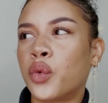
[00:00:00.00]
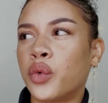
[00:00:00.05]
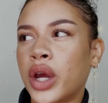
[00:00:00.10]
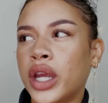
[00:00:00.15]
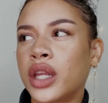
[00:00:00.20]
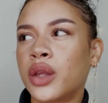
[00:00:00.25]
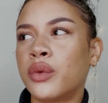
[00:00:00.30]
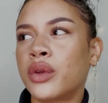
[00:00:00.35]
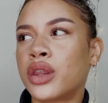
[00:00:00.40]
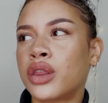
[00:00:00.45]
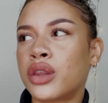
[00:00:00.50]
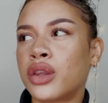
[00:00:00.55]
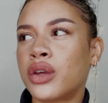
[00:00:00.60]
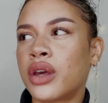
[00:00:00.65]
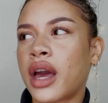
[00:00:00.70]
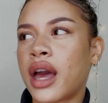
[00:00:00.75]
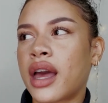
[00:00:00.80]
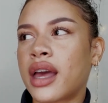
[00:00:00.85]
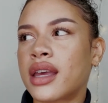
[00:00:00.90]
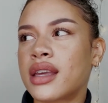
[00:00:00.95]
ready with you
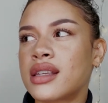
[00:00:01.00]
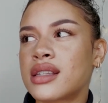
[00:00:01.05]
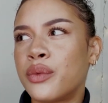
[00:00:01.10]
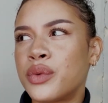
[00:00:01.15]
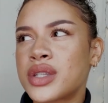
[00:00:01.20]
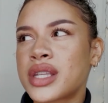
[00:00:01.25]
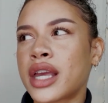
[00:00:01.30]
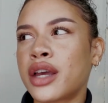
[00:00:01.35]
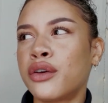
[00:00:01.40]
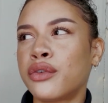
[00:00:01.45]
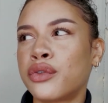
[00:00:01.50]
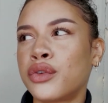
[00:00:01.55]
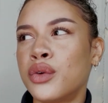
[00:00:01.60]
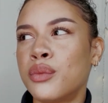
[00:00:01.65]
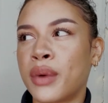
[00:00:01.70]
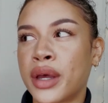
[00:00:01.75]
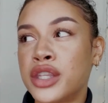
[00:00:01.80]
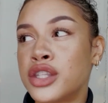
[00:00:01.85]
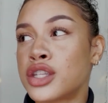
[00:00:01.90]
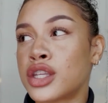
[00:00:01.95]
guys was a few
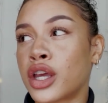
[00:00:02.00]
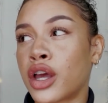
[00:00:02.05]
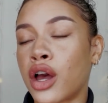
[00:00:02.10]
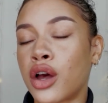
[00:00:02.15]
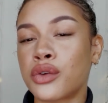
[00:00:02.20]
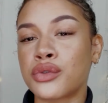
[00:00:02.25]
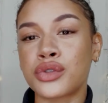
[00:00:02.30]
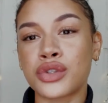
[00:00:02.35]
months ago.